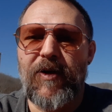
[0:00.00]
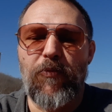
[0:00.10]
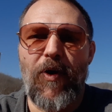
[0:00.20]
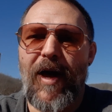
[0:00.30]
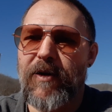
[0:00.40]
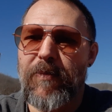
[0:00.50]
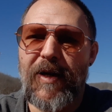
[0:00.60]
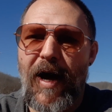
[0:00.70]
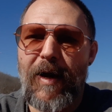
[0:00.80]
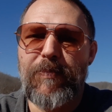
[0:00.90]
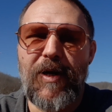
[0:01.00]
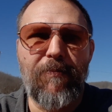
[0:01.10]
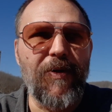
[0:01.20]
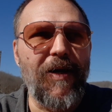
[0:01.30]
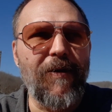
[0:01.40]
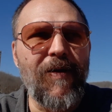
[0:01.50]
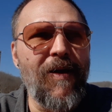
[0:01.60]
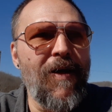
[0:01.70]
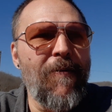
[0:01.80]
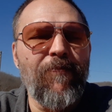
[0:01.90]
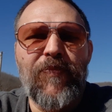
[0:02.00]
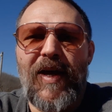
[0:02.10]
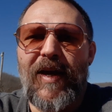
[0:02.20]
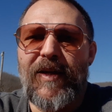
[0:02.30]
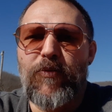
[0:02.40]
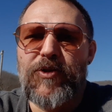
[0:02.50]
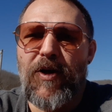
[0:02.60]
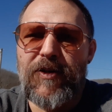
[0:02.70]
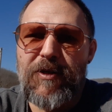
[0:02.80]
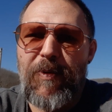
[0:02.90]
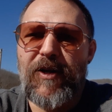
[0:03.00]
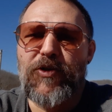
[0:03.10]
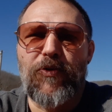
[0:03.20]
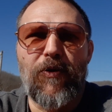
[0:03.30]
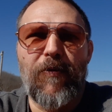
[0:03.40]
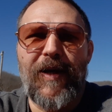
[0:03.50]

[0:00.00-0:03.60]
It hadn't been hyped up yet, and it was on special,